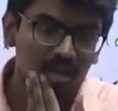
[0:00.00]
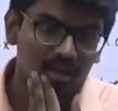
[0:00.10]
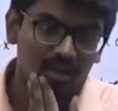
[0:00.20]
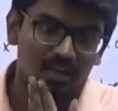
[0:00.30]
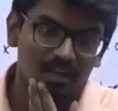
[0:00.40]

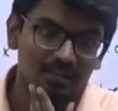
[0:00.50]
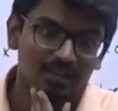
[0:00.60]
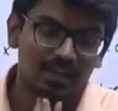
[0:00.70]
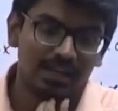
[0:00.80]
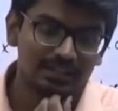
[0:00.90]

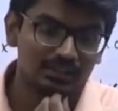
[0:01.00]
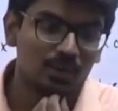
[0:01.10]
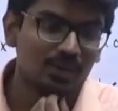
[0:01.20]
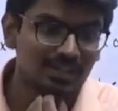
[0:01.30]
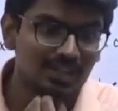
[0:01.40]
as
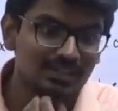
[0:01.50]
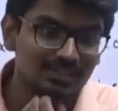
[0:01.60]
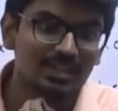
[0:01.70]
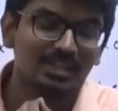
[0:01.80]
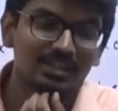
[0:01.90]
not
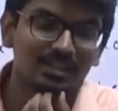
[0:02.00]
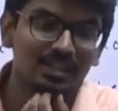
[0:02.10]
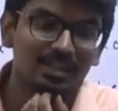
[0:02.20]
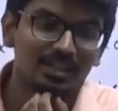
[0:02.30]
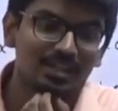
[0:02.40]
asked
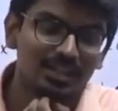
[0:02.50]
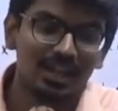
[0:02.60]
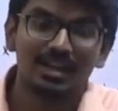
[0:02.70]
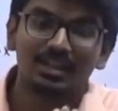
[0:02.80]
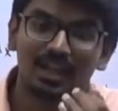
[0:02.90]
in
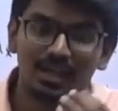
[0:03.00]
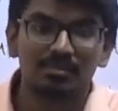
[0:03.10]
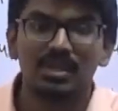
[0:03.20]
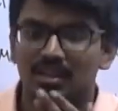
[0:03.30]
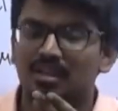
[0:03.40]
gate
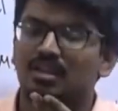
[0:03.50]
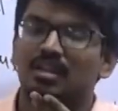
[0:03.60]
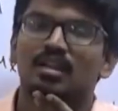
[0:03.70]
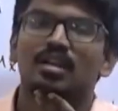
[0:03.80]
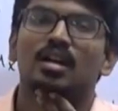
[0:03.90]
ME,
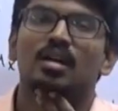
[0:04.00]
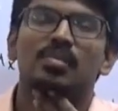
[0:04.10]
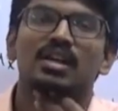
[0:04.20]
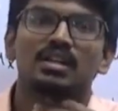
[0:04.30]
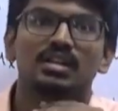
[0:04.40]

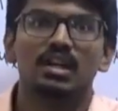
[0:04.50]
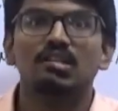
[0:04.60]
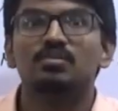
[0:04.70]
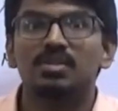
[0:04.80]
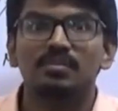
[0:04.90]
but a
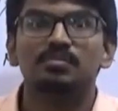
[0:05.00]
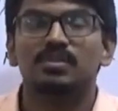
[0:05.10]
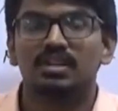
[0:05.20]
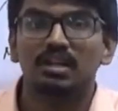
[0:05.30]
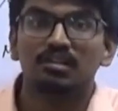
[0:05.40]
curved
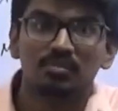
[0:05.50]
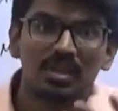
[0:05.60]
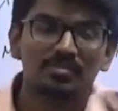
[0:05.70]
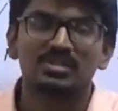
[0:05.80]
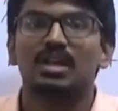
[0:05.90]

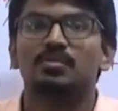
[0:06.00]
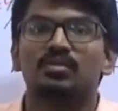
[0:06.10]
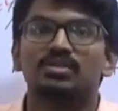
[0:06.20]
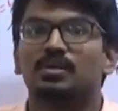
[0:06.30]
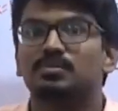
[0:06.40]
beams type
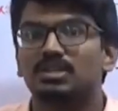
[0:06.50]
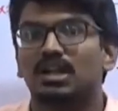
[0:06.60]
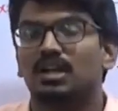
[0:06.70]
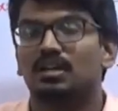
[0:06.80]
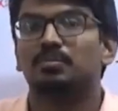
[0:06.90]
of sums
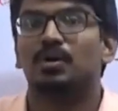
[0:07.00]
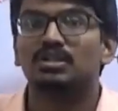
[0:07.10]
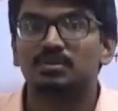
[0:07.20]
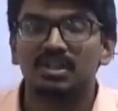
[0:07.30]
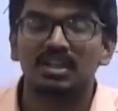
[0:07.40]
are
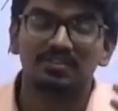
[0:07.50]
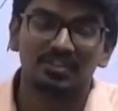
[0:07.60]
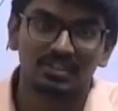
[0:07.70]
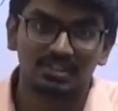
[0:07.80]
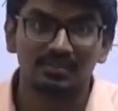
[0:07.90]
possibility
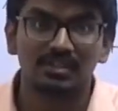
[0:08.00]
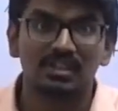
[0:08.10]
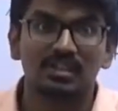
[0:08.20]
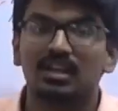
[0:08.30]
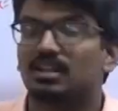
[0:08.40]
for
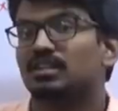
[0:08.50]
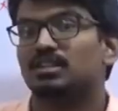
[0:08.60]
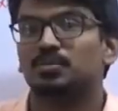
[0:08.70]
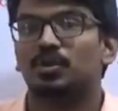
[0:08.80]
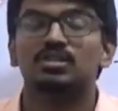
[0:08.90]
civil, and there
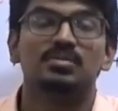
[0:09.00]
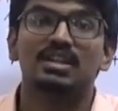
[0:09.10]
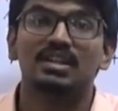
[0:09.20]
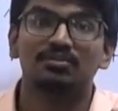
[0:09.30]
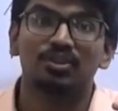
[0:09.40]
is
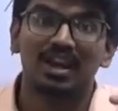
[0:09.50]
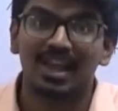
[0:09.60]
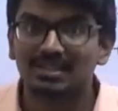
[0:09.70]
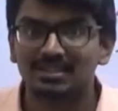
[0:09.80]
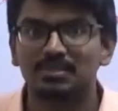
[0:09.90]
possibility for
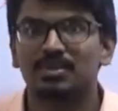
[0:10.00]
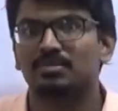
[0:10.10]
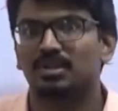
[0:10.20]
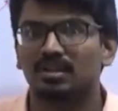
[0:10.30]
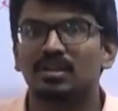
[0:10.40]
XC
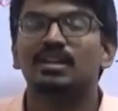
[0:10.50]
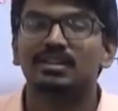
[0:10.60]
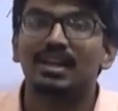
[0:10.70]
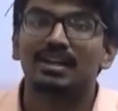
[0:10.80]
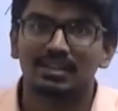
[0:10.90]
paper,
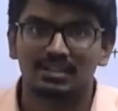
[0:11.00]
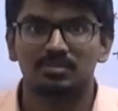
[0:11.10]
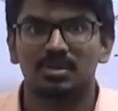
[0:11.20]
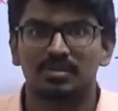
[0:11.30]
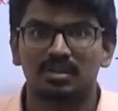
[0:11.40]
gate XC
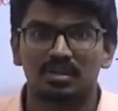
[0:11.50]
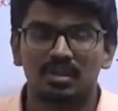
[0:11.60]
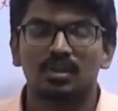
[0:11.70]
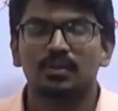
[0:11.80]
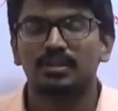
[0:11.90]
paper.
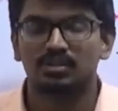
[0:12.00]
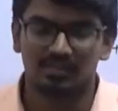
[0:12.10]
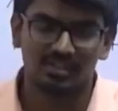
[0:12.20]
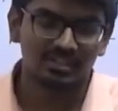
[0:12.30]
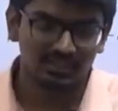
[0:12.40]
Okay, so I
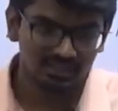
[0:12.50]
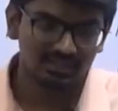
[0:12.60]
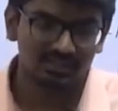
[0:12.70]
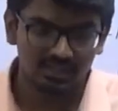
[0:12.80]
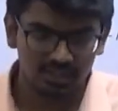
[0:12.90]
will
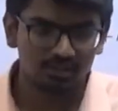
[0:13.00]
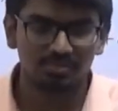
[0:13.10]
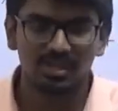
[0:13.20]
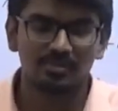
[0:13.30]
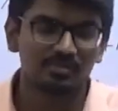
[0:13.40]
discuss curved
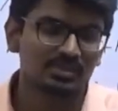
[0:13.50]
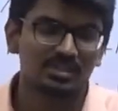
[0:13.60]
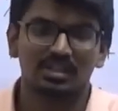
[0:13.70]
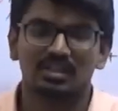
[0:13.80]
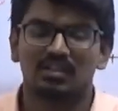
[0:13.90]
beams,
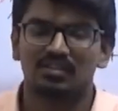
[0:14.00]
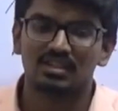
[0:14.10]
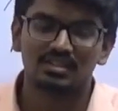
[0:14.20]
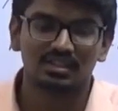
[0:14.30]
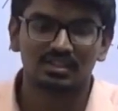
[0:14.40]
and I will
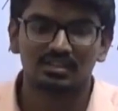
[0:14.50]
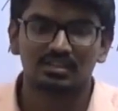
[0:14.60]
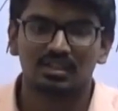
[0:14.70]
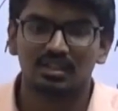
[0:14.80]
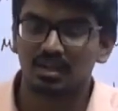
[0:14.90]
discuss
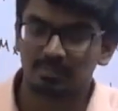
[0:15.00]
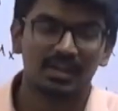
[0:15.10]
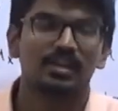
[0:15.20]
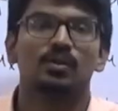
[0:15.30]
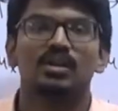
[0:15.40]

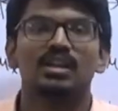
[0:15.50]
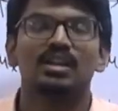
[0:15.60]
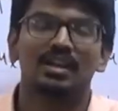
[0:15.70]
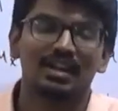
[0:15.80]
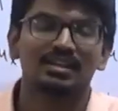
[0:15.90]
combined
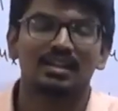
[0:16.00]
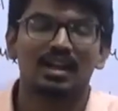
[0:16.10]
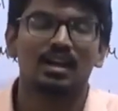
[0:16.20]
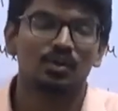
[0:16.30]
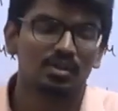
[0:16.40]
loading, like
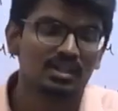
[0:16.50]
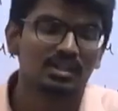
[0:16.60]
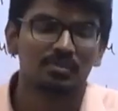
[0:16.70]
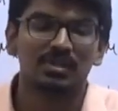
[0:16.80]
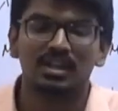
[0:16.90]
how to
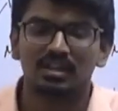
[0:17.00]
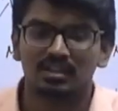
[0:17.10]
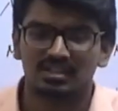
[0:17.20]
determine